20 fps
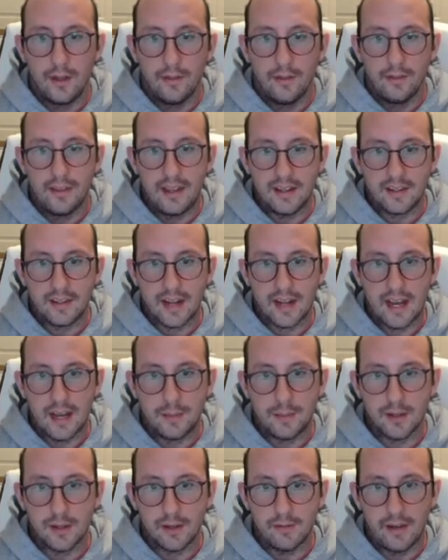these
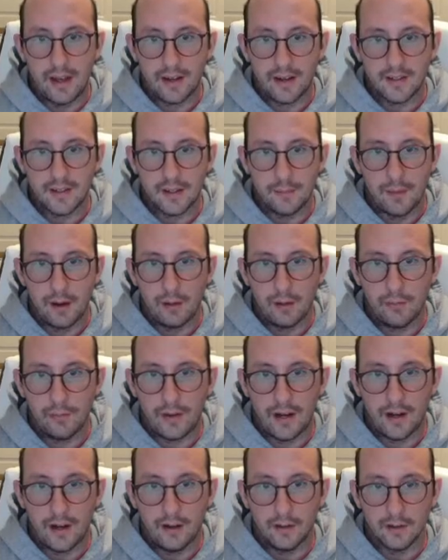types of X M L
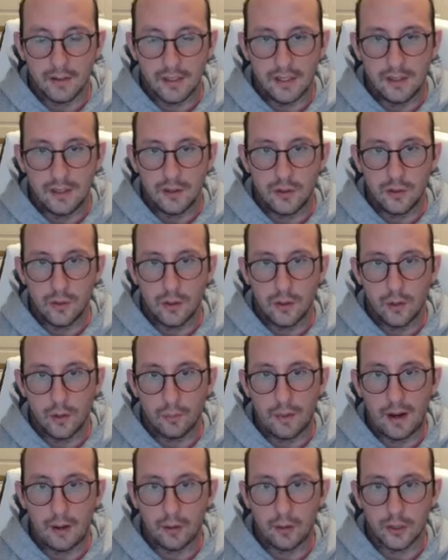files into your
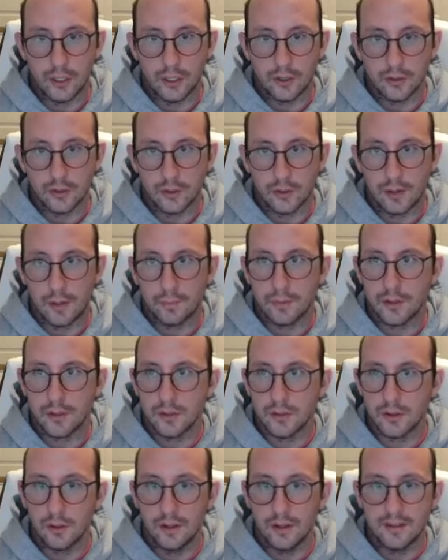PowerShell scripts.
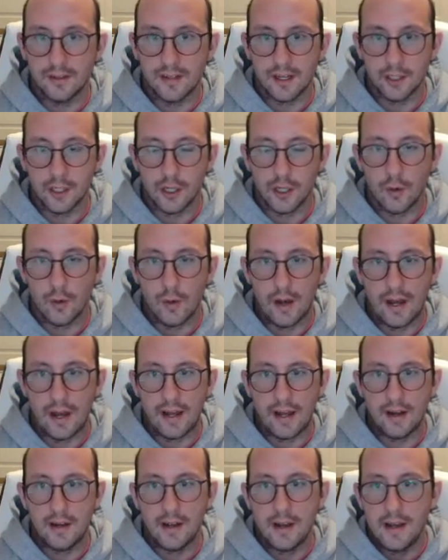So let's actually go
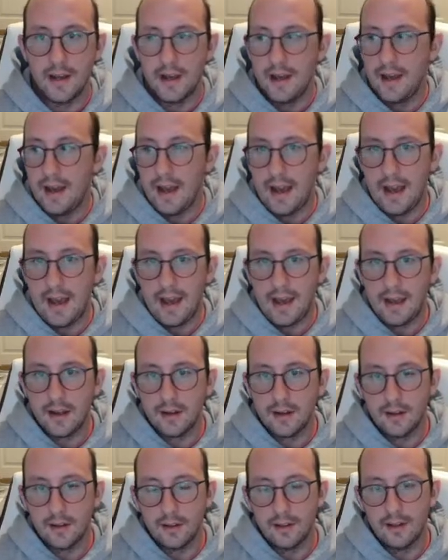ahead
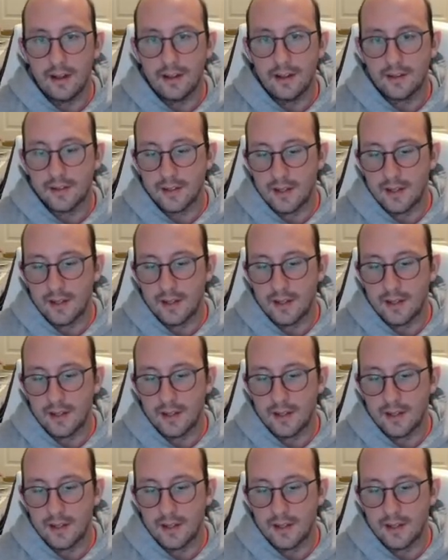and let's